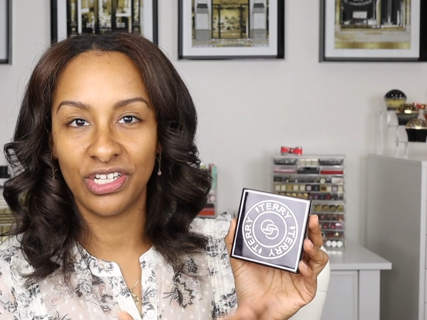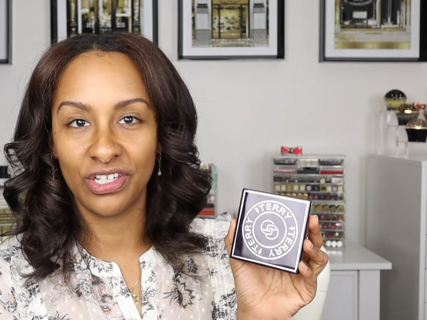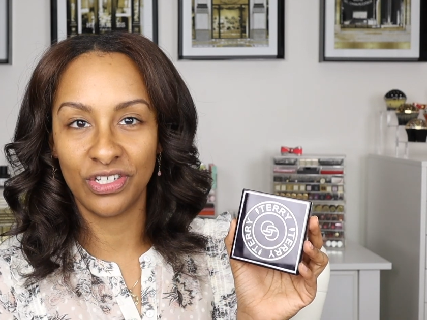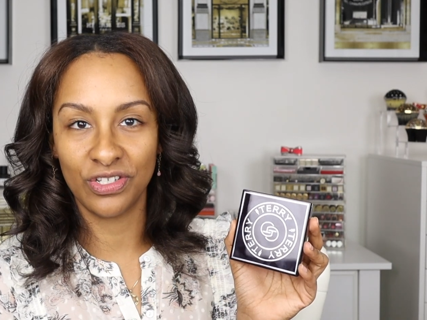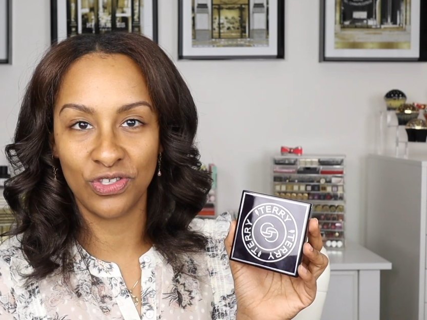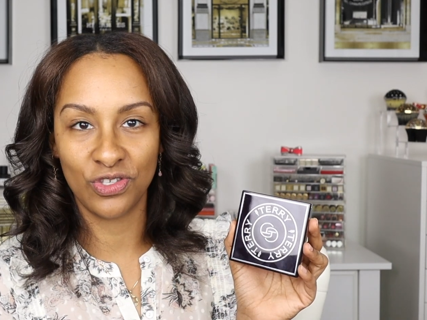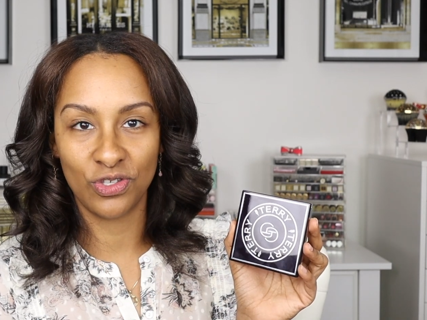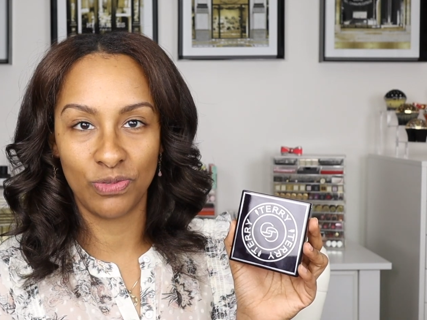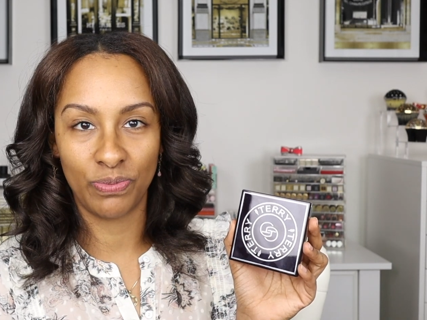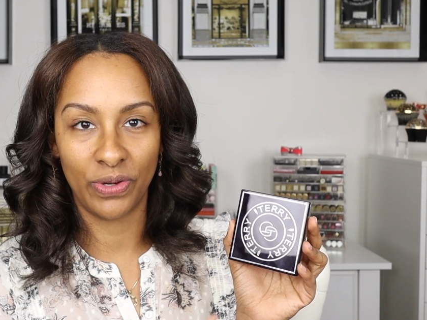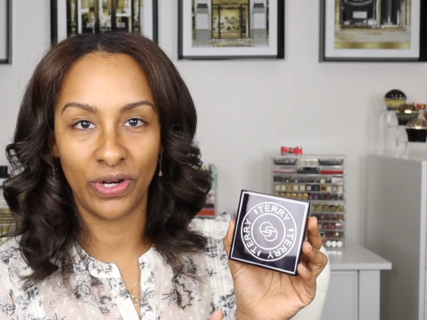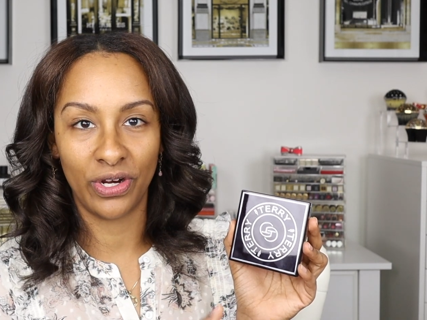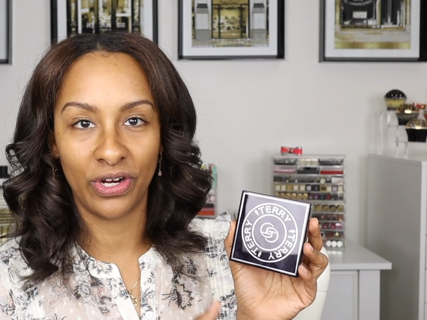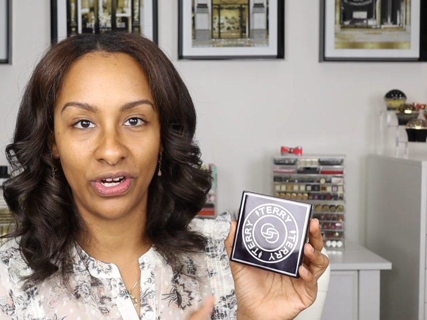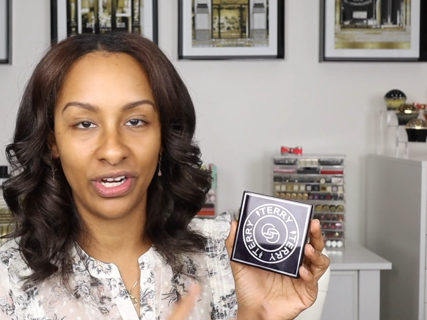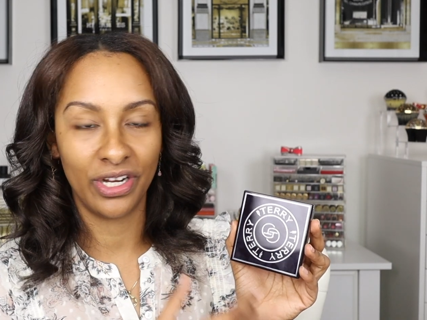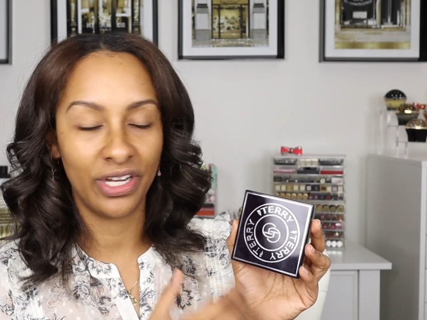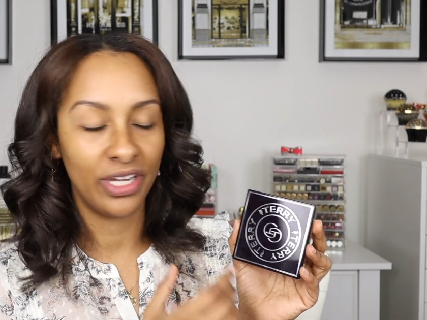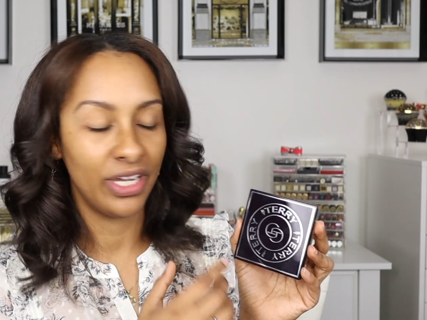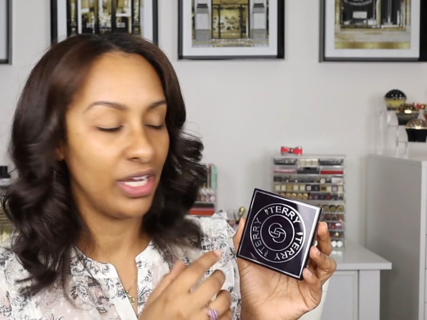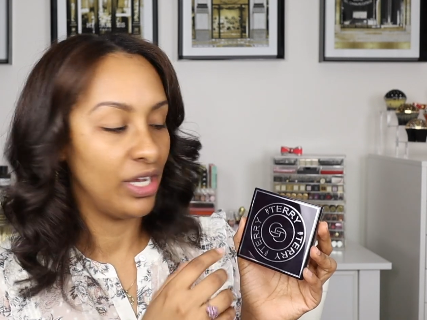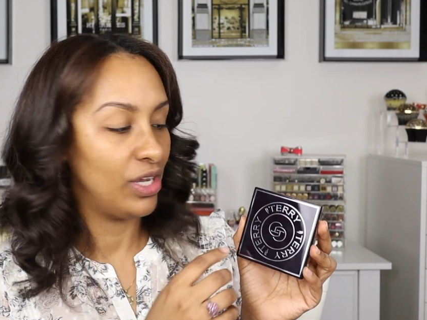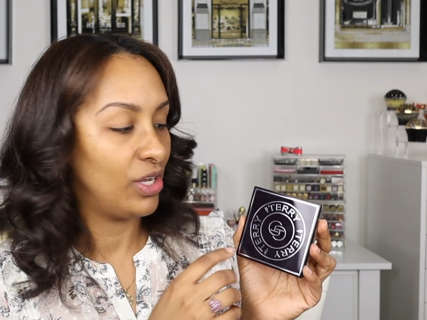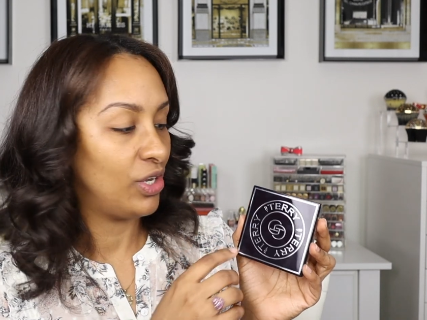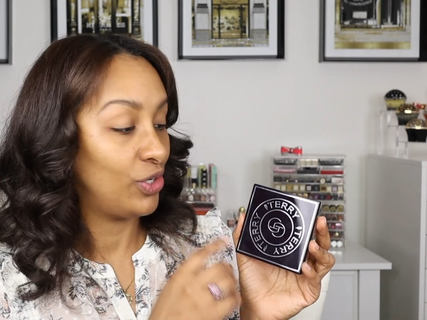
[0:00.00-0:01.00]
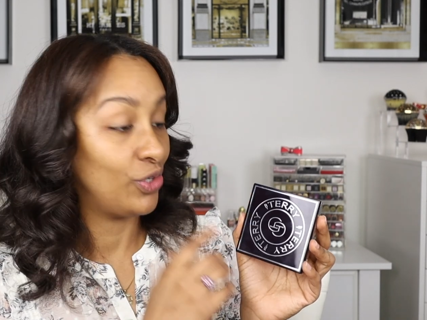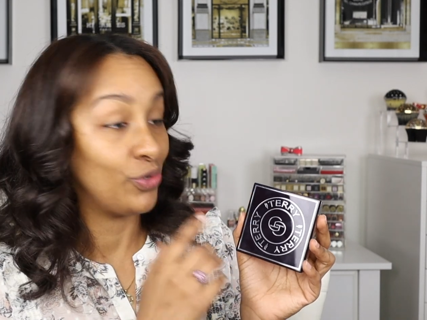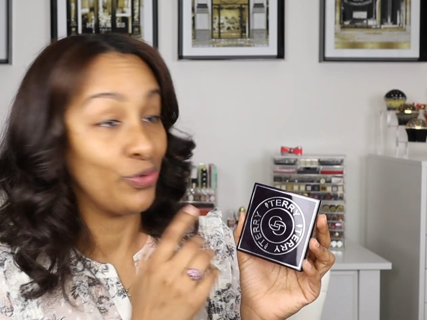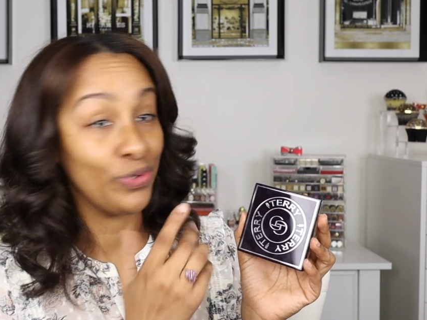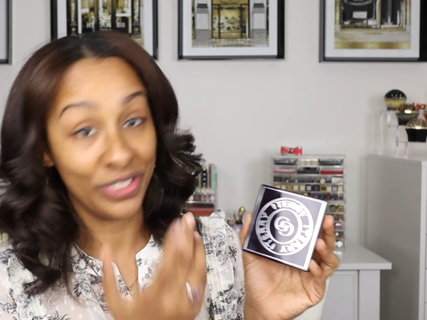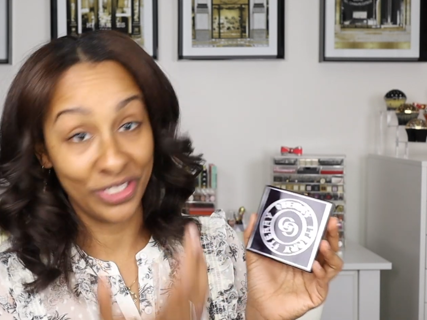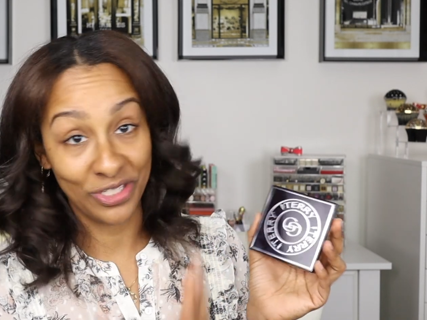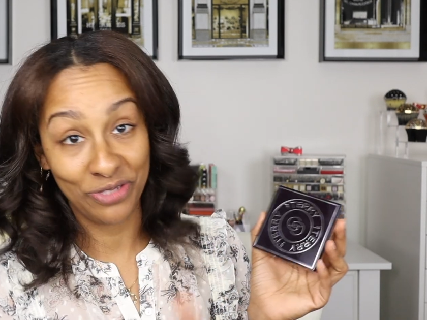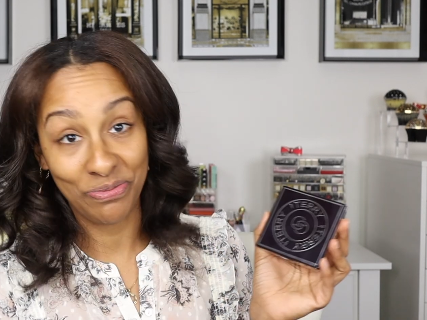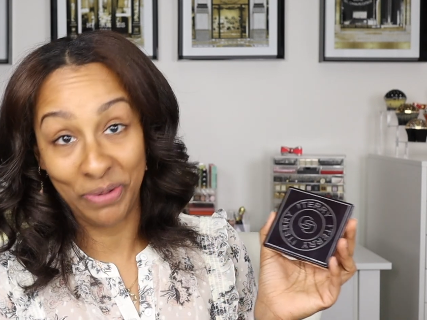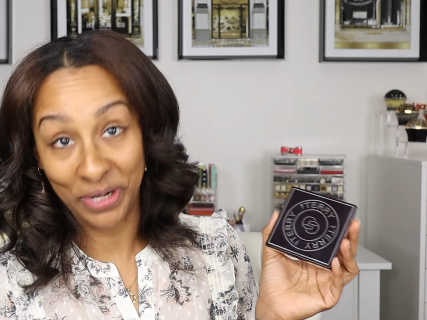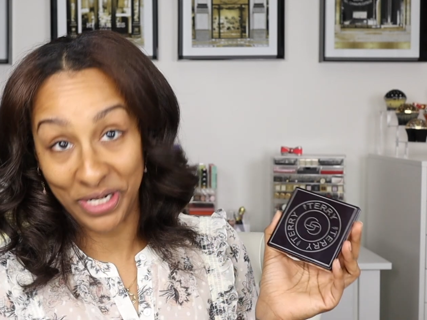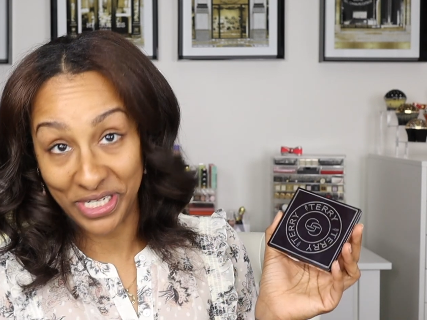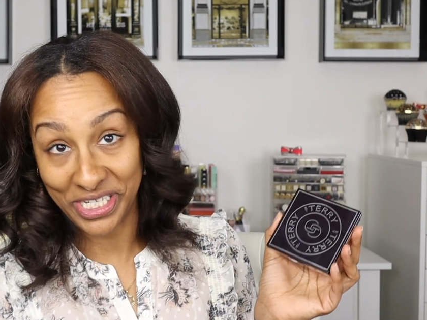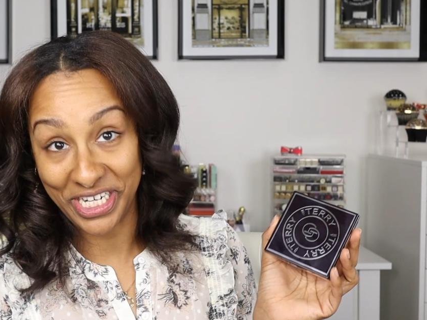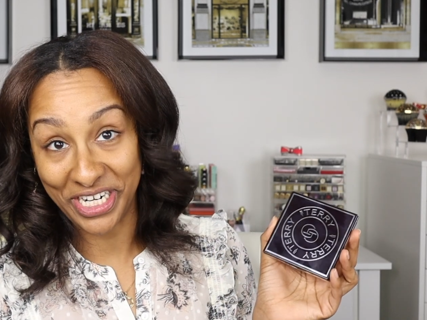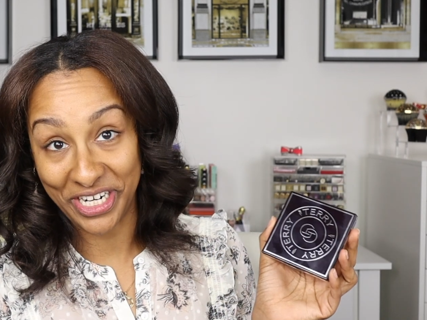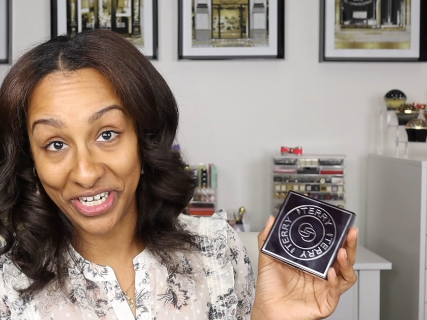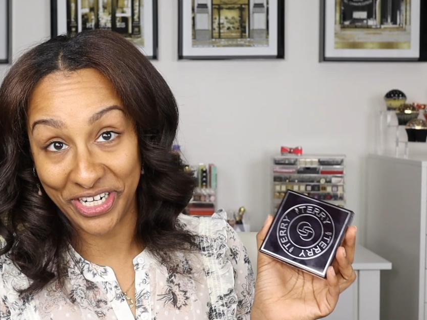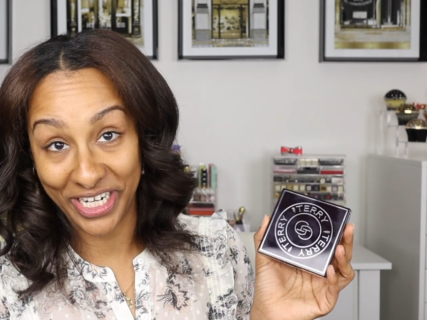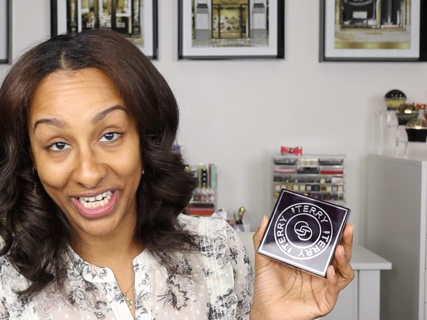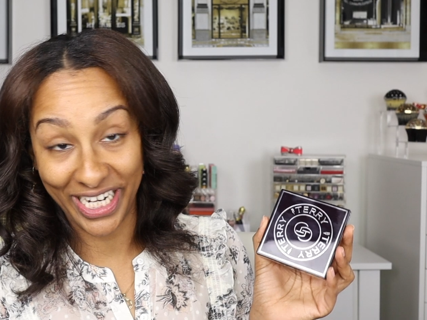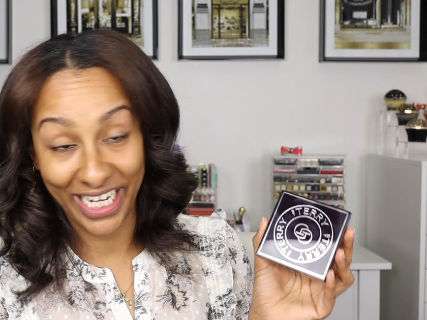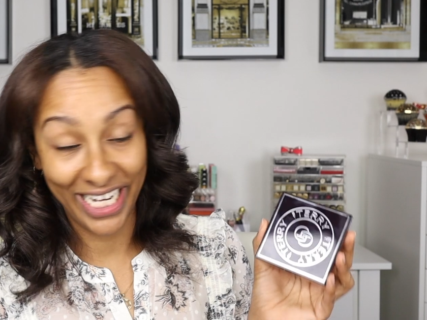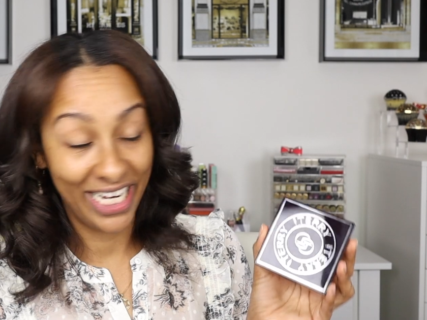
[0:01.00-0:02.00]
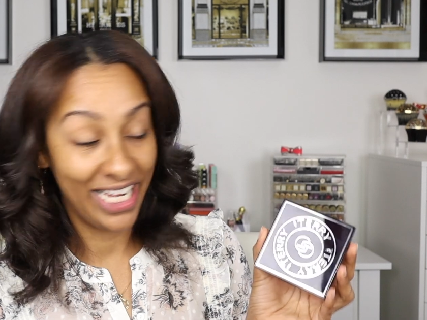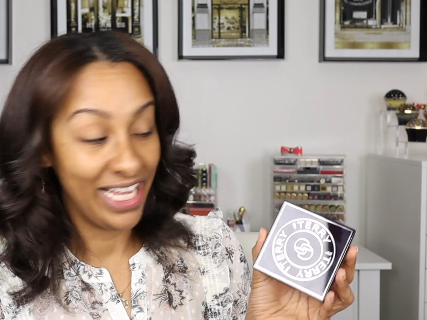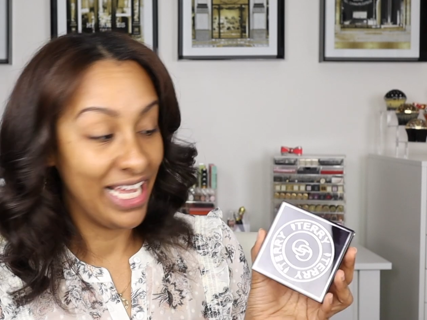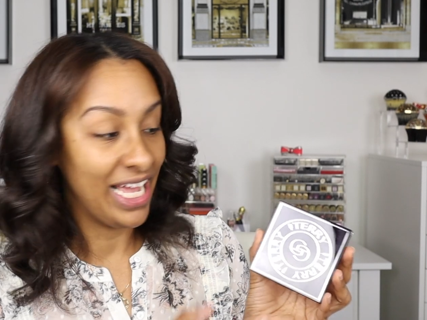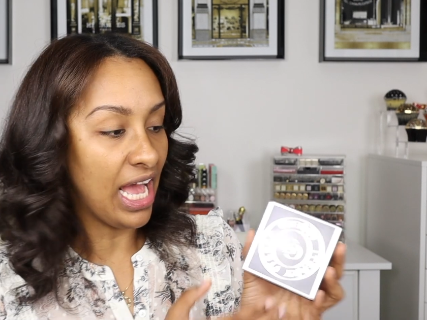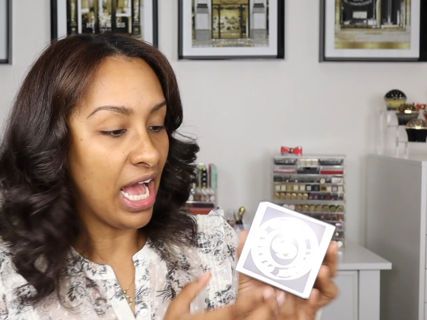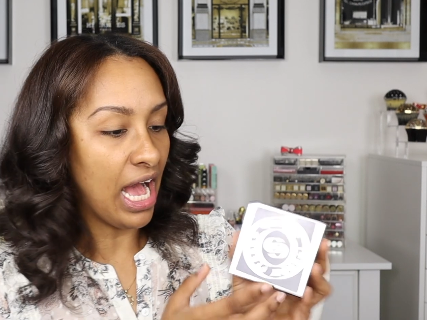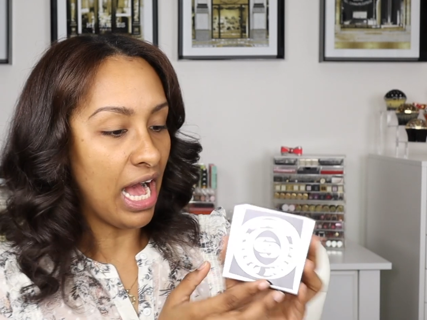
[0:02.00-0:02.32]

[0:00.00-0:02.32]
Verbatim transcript: Gunsberg, who is By Terry.